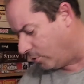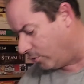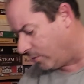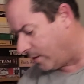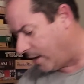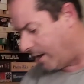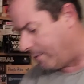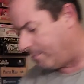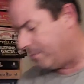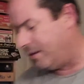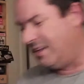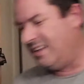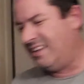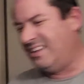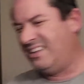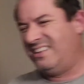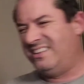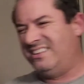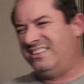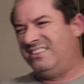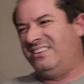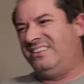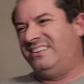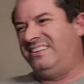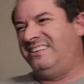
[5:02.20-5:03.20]
game.
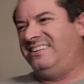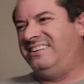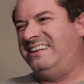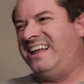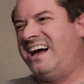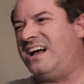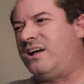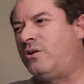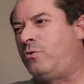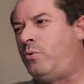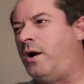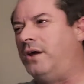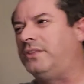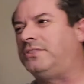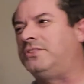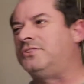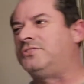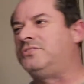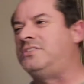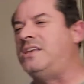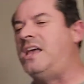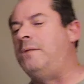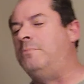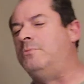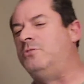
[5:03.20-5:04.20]
Not quite the
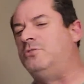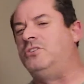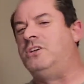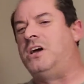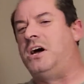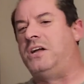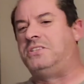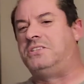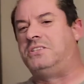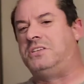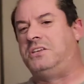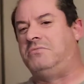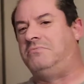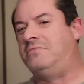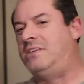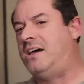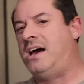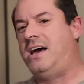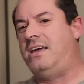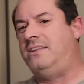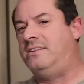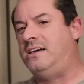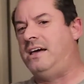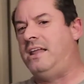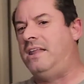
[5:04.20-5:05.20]
same as Yahtzee.
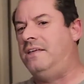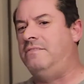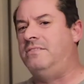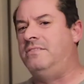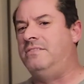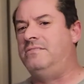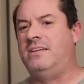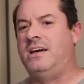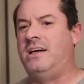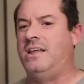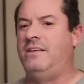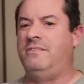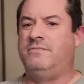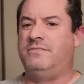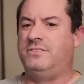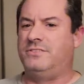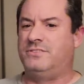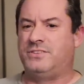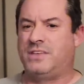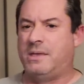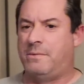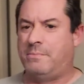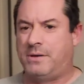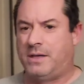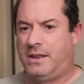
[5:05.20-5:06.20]
Not even the
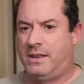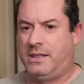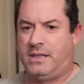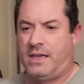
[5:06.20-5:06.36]
same kind of